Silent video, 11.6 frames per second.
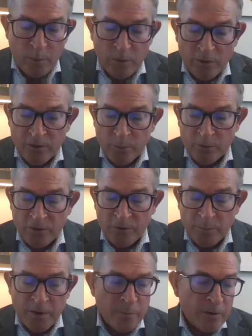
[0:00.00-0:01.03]
boards, which is
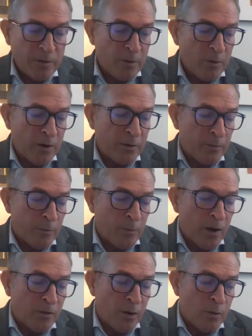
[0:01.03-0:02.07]
becoming quite
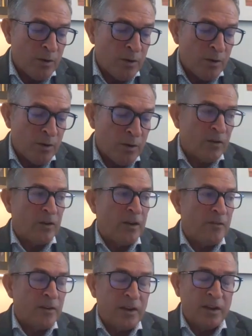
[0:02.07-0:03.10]
well known now because they
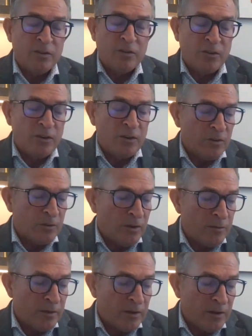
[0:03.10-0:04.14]
have an ESG
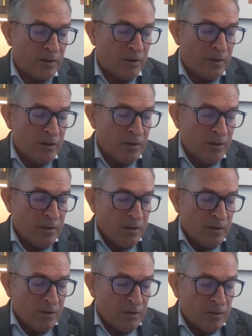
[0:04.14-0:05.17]
certificate.
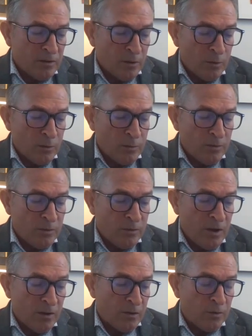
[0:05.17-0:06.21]
So
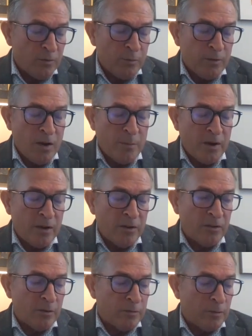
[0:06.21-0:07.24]
yeah, there's a
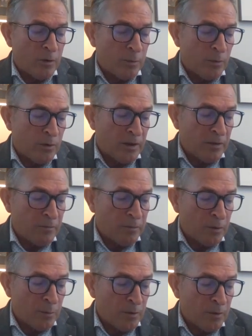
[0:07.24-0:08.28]
combination of formal and
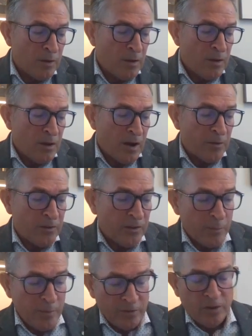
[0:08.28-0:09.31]
informal. Obviously,
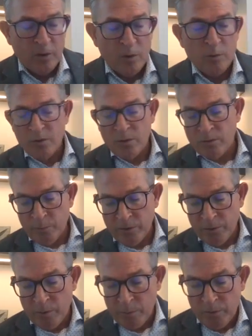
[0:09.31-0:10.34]
I mentioned Ozone, and we
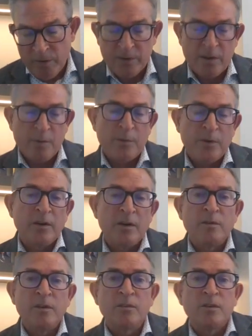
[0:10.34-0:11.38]
do a private company
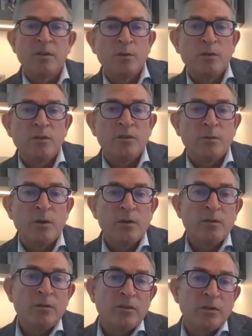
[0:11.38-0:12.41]
governance course as
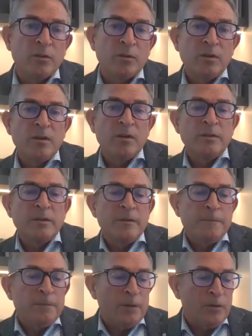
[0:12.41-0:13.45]
well. So
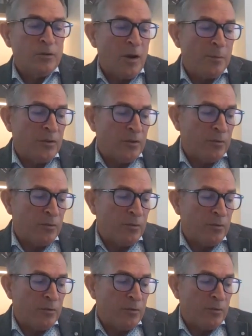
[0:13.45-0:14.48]
there's options for
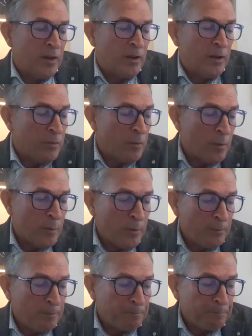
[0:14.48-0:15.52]
formal and informal.